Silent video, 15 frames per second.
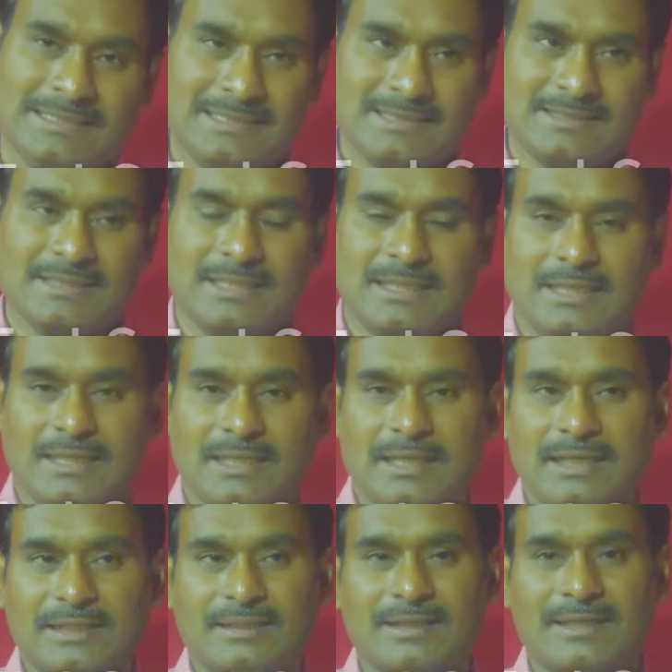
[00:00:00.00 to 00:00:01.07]
This is
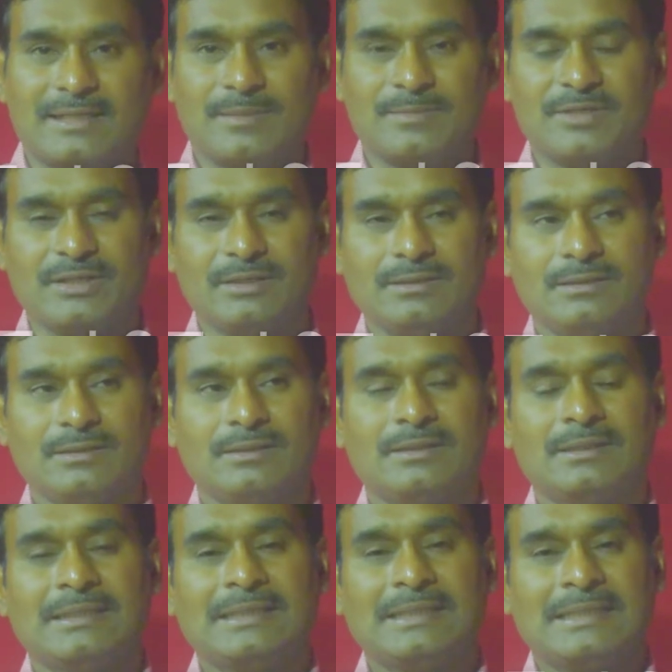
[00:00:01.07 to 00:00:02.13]
another assumption.
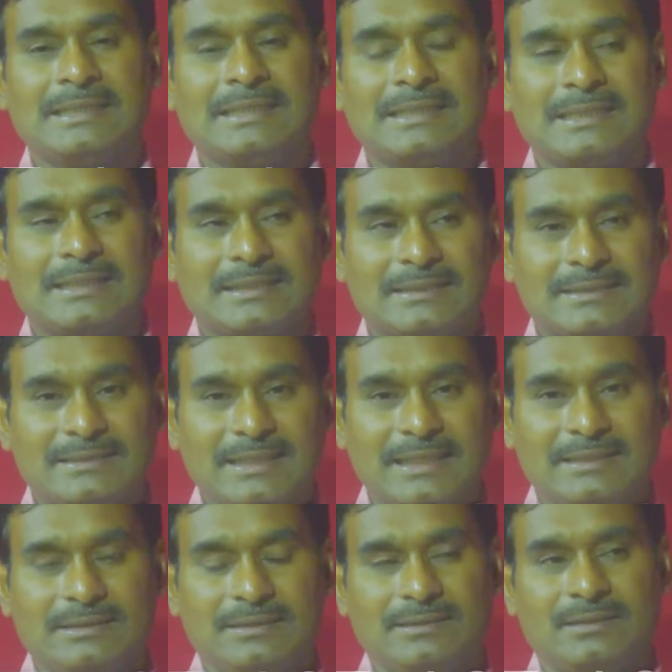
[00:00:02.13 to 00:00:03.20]

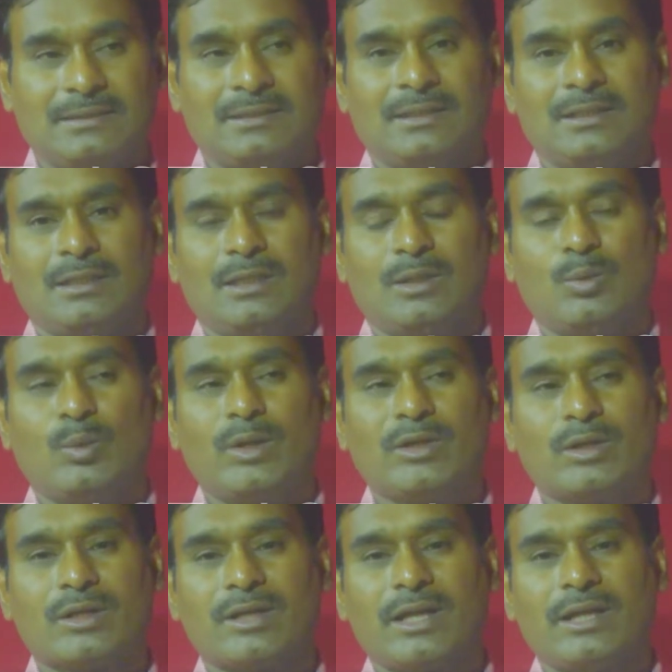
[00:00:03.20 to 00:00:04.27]
Then when
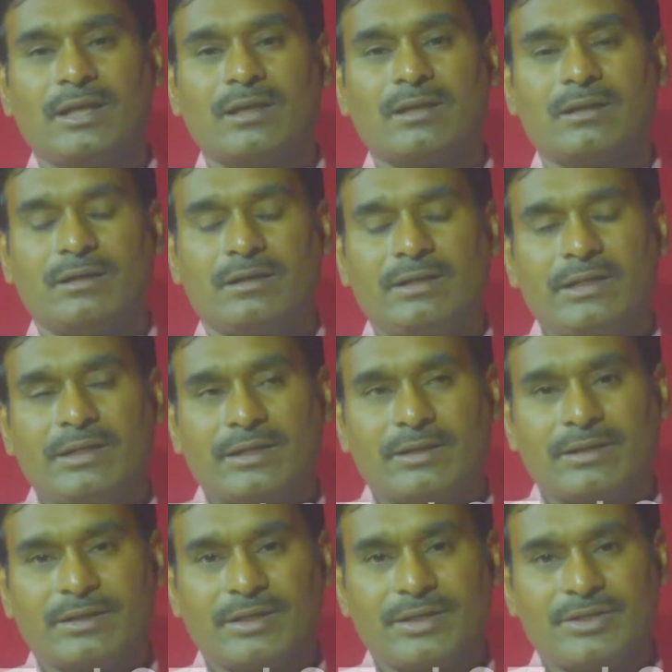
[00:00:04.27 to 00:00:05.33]
you are running a linear
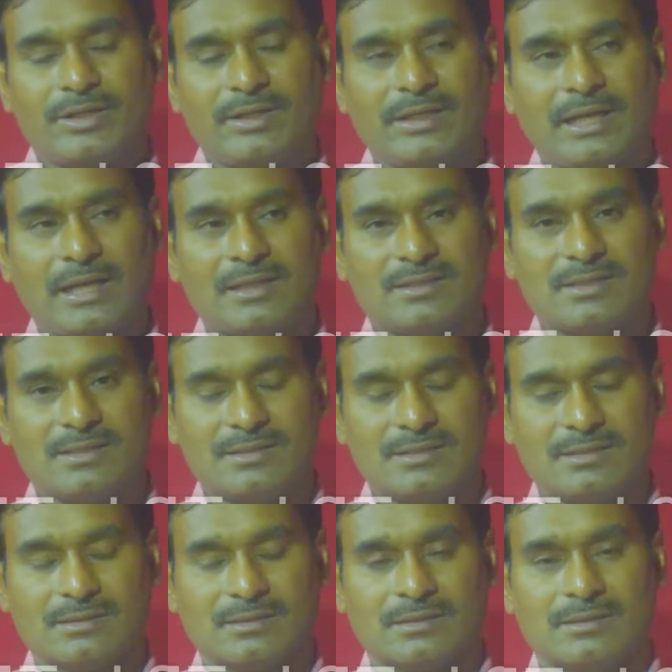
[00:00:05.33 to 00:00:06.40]
regression
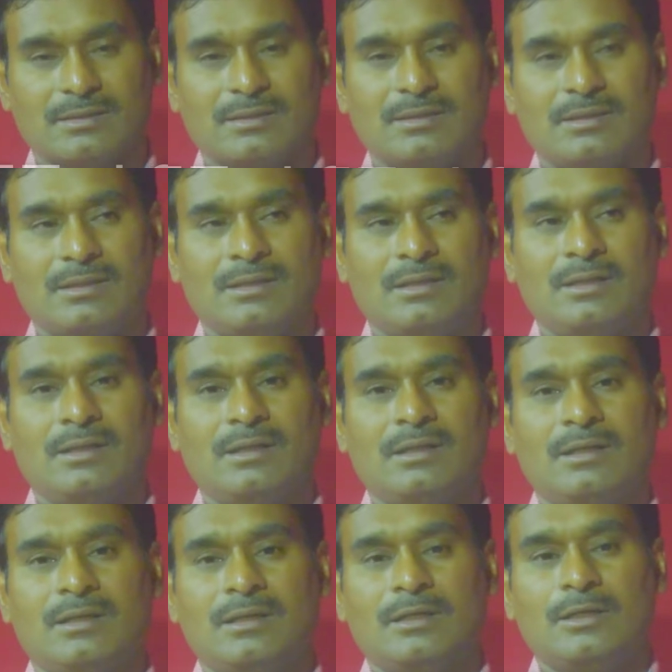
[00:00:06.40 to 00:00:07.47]
analysis,
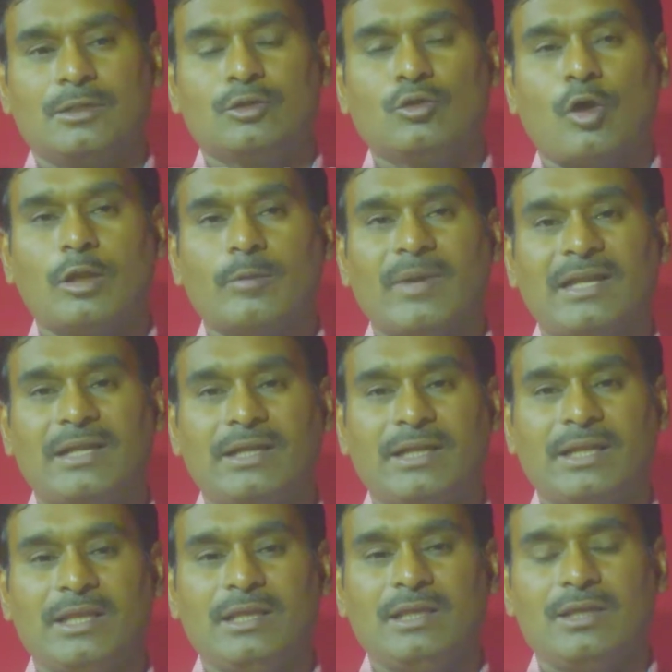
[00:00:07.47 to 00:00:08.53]

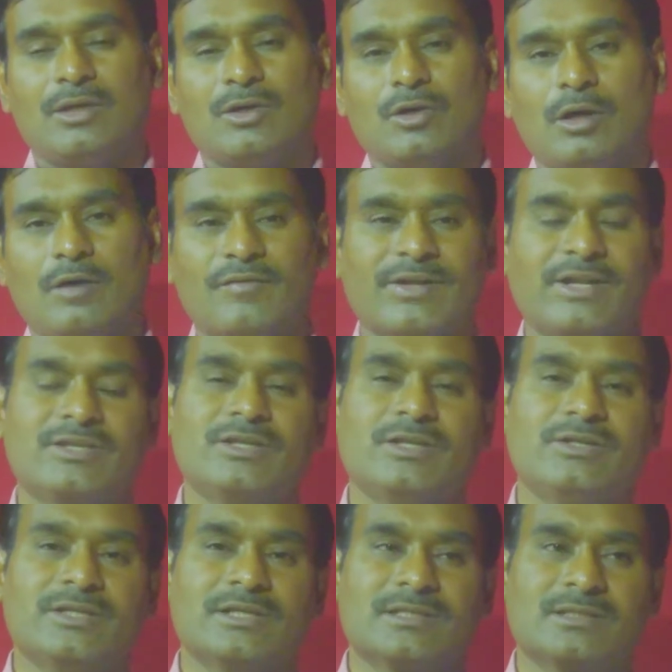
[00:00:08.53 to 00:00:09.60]
normality of
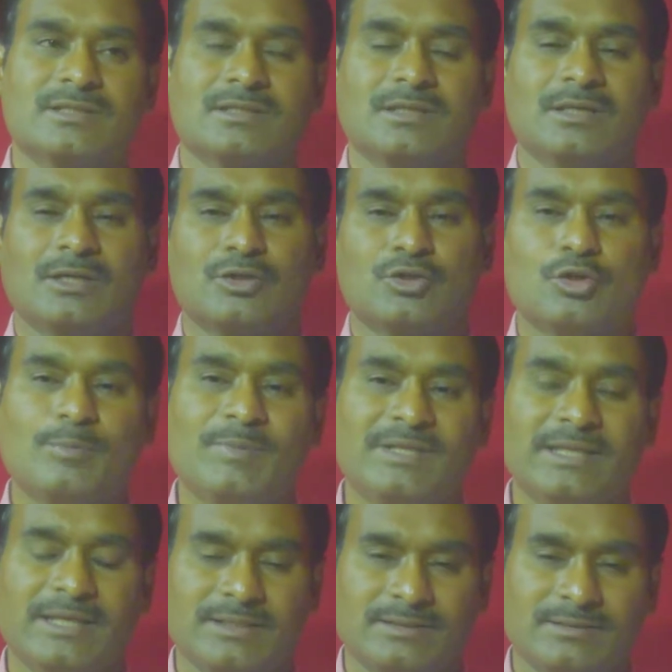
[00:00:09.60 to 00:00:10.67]
residuals should be
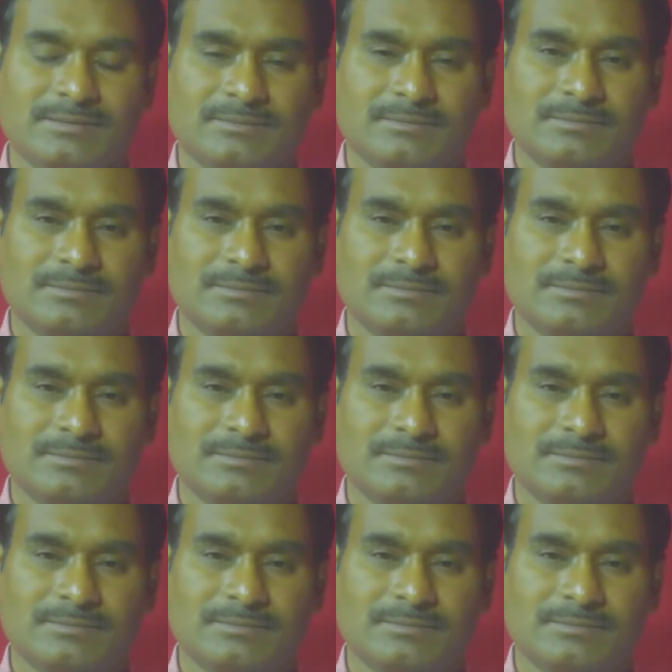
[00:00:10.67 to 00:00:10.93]
there.